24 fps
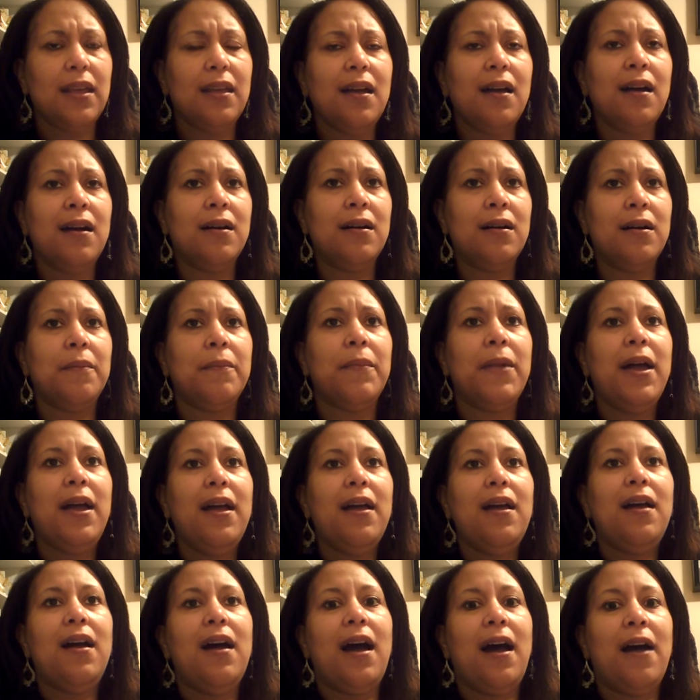
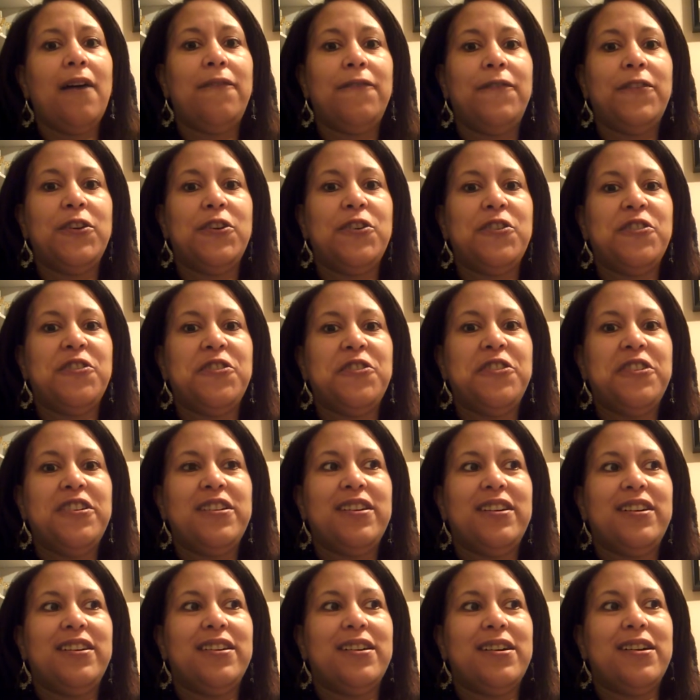I feel
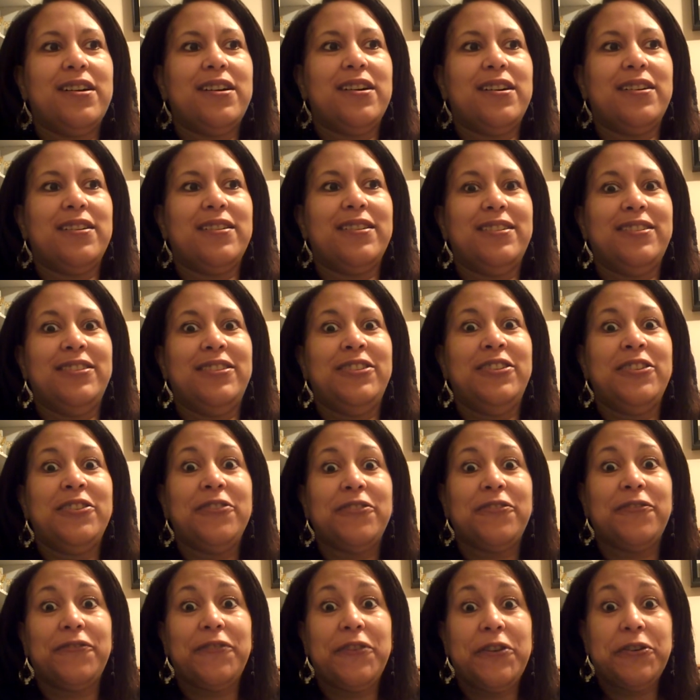
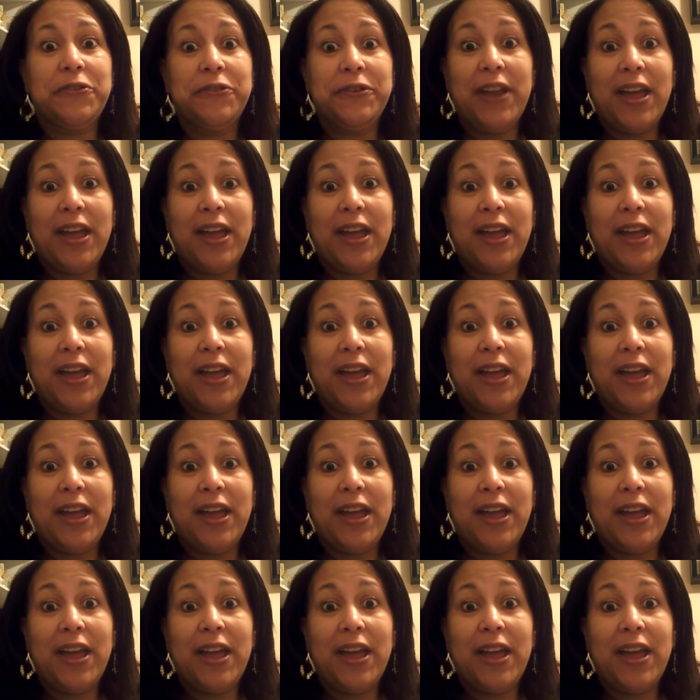youthful